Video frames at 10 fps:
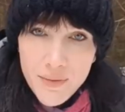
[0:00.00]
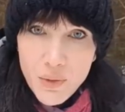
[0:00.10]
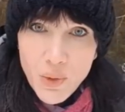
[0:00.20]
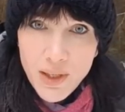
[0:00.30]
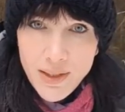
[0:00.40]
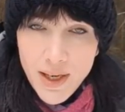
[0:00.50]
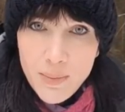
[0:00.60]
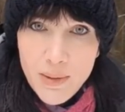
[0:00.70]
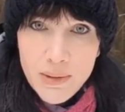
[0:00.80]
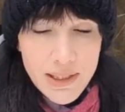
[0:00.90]
Hi everyone,
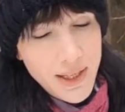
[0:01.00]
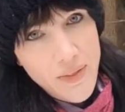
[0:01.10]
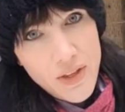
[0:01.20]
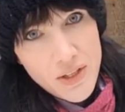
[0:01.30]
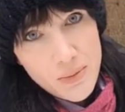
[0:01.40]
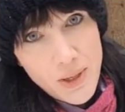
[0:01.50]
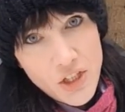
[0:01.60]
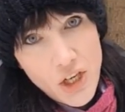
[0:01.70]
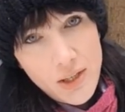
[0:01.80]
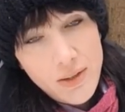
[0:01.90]
I'm Emelie and this is
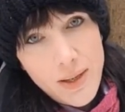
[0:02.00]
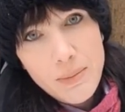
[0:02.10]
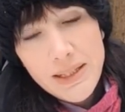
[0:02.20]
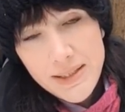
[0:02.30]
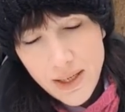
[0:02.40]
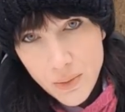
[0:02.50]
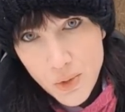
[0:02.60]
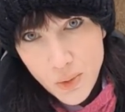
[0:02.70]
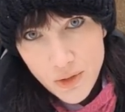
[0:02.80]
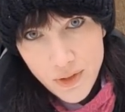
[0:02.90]
my channel Emelie's
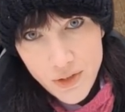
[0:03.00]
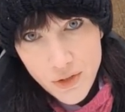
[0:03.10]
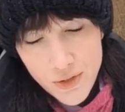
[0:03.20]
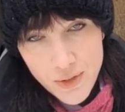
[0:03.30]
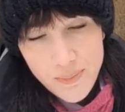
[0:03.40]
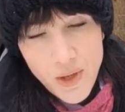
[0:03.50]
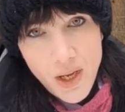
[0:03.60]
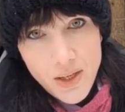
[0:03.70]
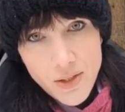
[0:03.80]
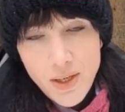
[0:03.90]
Outdoor Adventures.
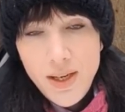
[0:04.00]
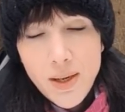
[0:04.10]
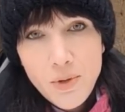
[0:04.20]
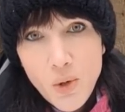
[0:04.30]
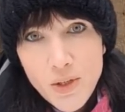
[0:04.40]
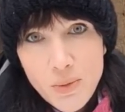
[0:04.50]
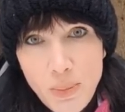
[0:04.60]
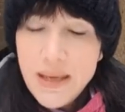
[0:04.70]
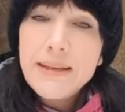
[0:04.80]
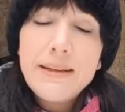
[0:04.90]
Today I'm going to
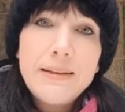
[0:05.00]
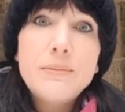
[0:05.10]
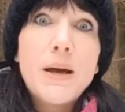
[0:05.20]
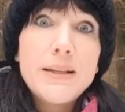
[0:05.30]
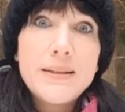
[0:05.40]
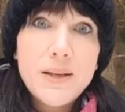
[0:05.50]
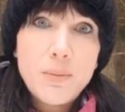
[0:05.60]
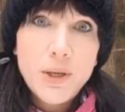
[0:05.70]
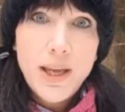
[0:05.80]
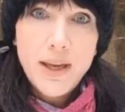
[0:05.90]
bake in my zebra